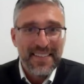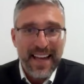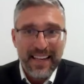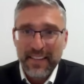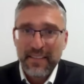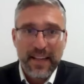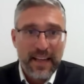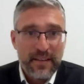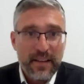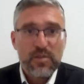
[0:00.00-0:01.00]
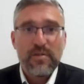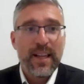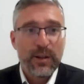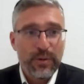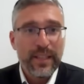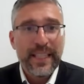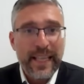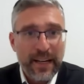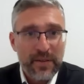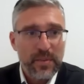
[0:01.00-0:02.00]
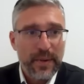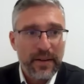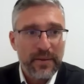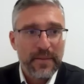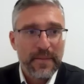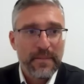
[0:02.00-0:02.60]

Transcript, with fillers: that that Nasrallah really cares about?